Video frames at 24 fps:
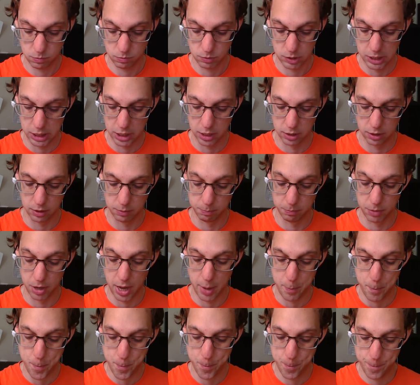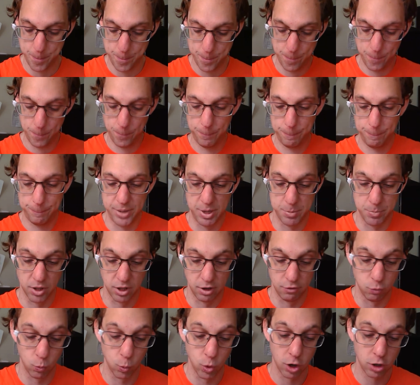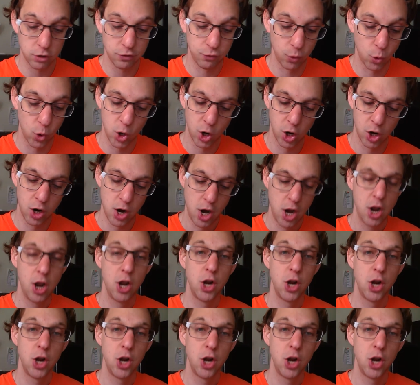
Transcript: my people I've worked for,